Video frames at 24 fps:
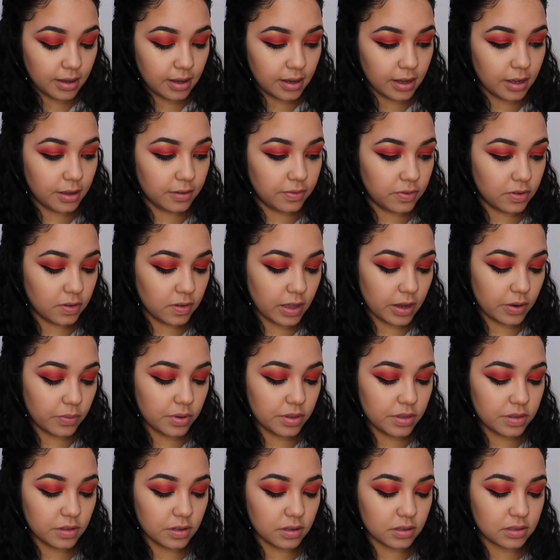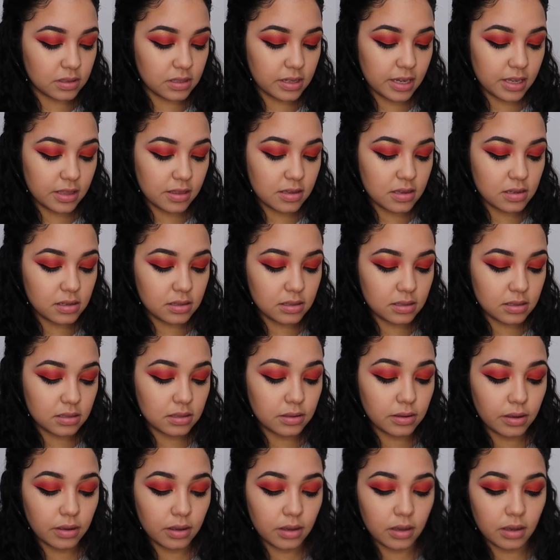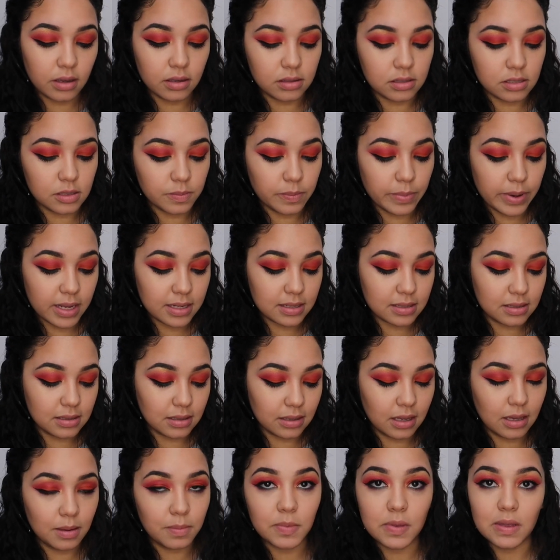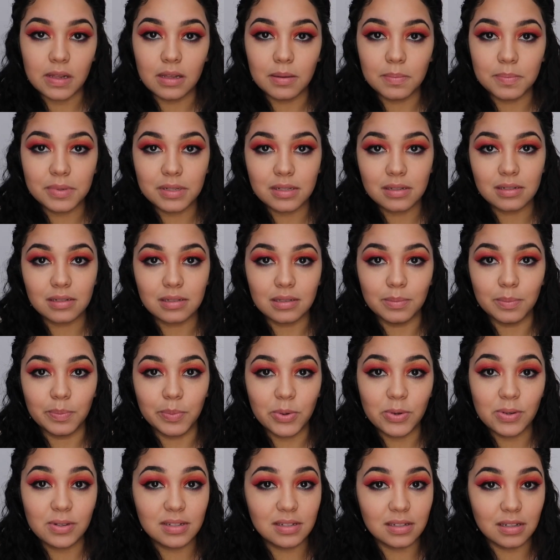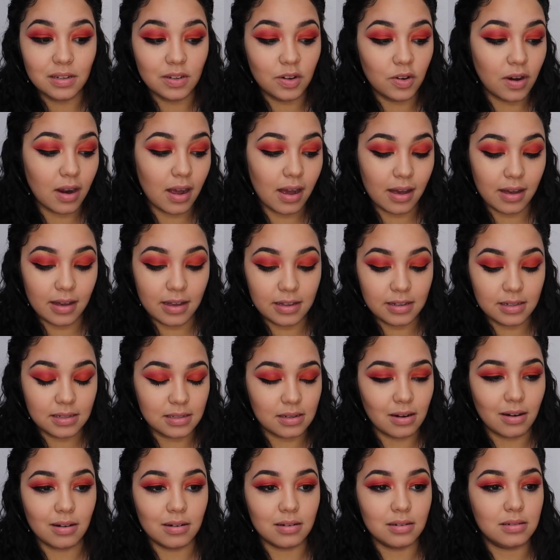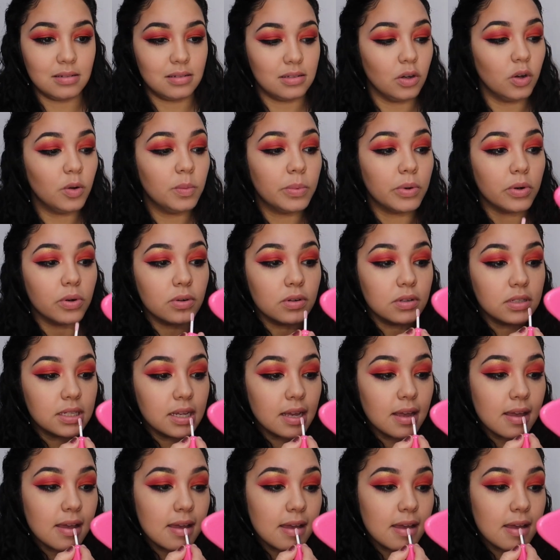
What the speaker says: I feel like with looks like this, it's best to keep the lips simple since your eyes are so bold.